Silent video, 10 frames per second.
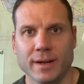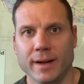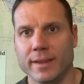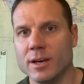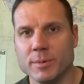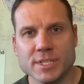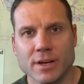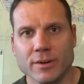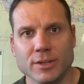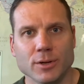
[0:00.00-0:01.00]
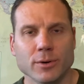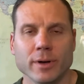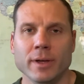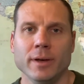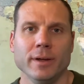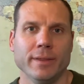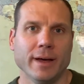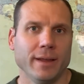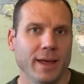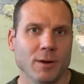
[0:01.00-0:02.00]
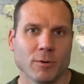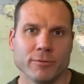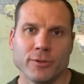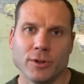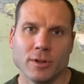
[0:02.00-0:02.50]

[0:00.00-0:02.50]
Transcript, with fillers: and they'll be telling you that, hey, we're full,